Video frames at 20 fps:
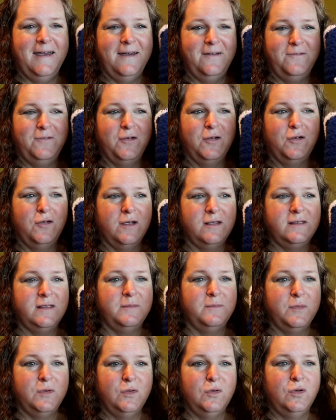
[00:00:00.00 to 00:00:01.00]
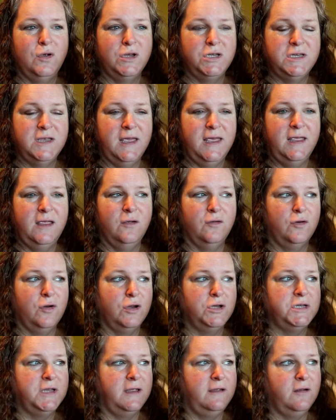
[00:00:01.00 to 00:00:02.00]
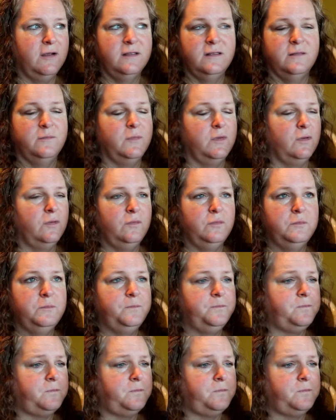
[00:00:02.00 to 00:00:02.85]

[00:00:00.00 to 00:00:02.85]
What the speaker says: for Crescent Moon Crochet, or Crochet Crescent Moon,